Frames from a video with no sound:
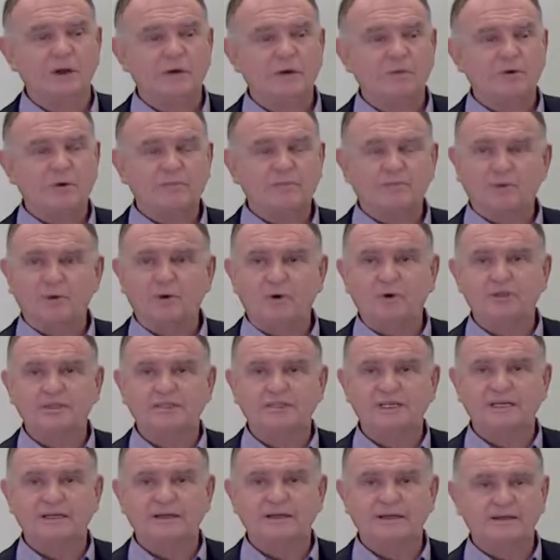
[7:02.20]
We brought
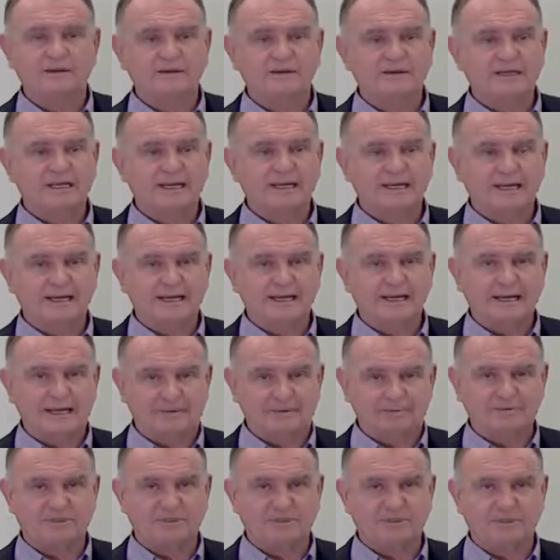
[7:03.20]
in the
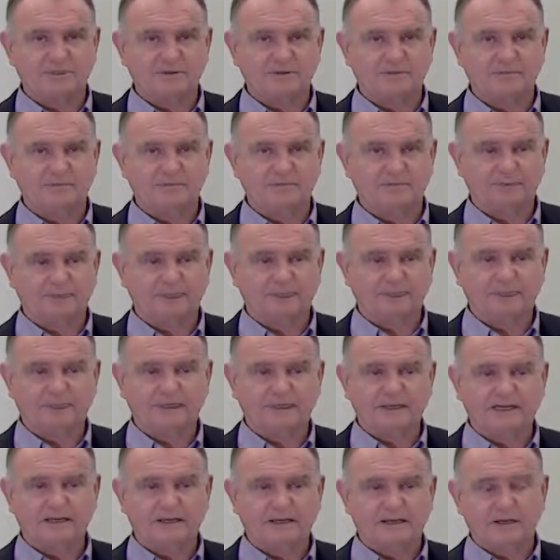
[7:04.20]
Eclipse
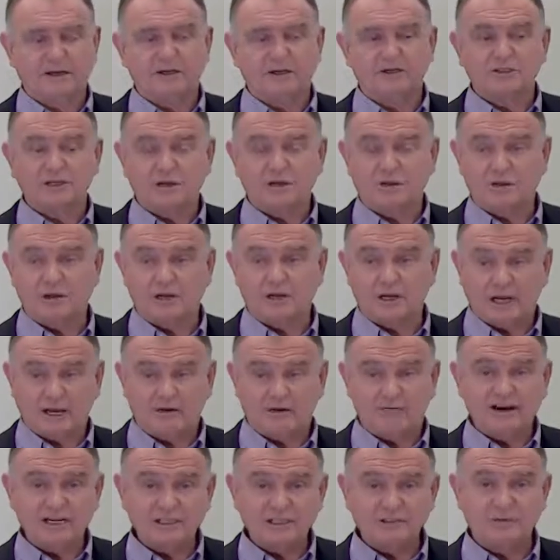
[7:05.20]
so that a
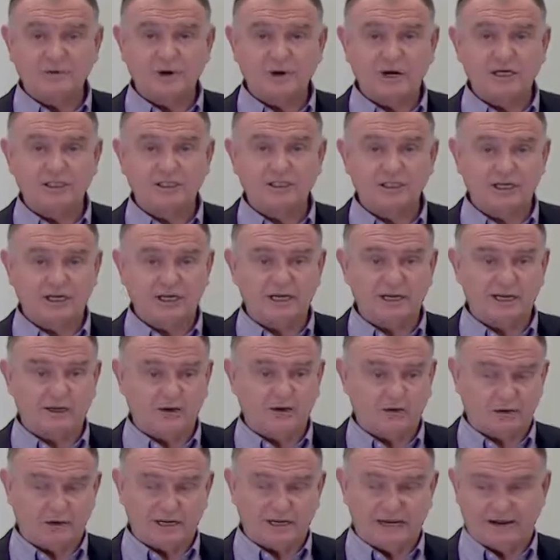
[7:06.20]
reservoir engineer
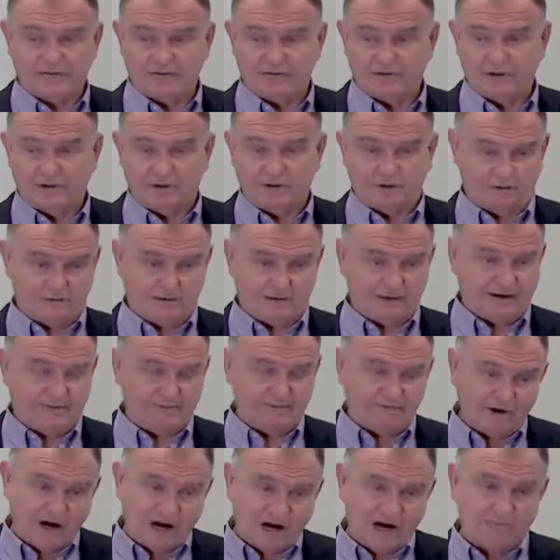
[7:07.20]
could have an
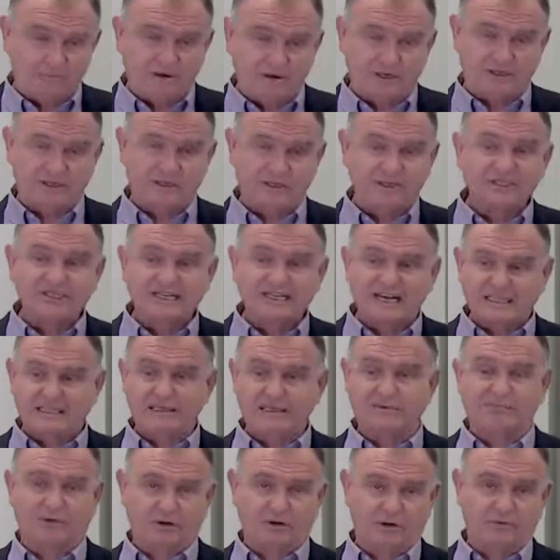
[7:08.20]
environment to set
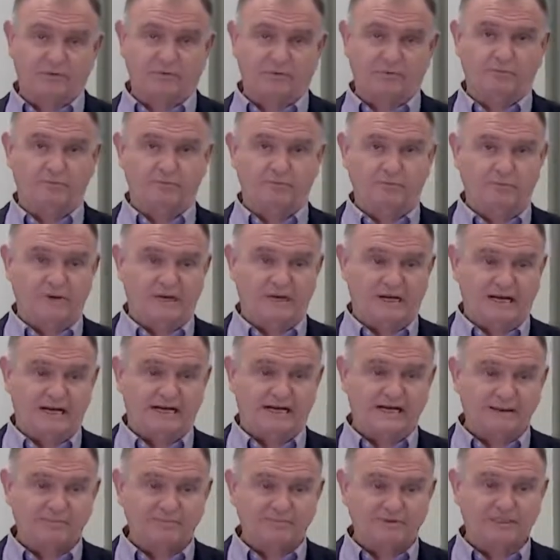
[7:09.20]
up an
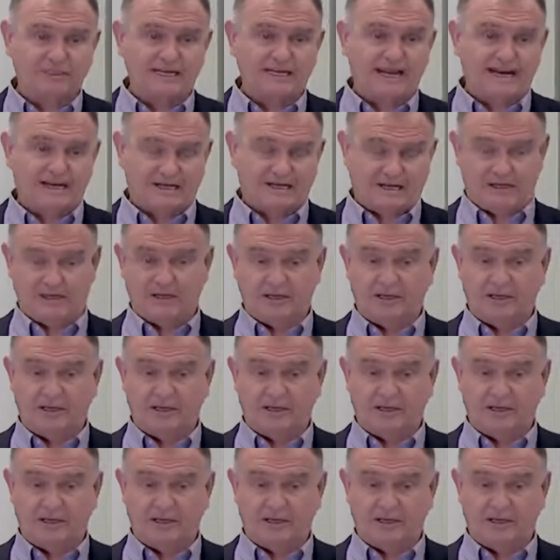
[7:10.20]
Eclipse deck,